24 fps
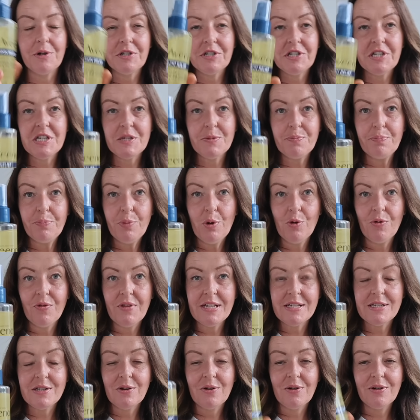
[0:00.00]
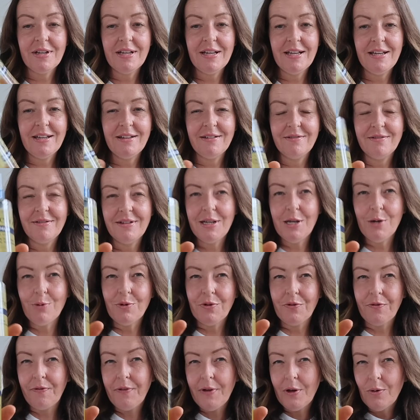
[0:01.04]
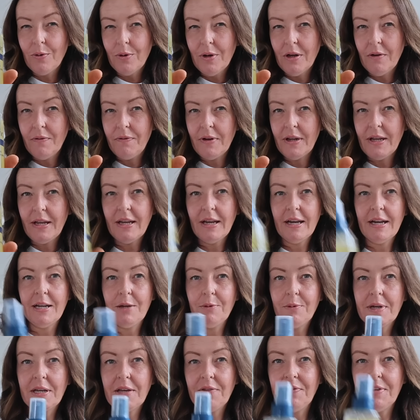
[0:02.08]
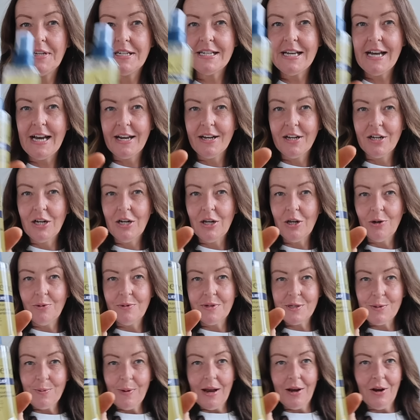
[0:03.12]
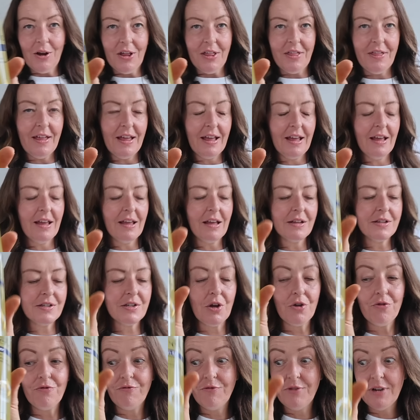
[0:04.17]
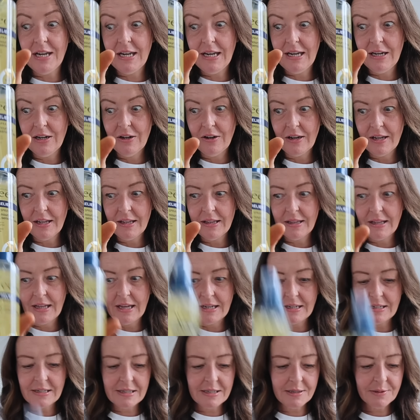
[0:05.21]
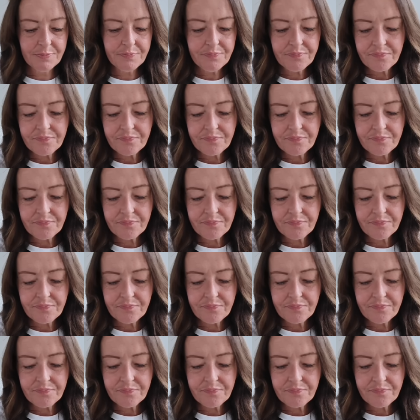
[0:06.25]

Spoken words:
just put this on it would feel lovely, and it would give your tan a glow as well, I think. So really like that.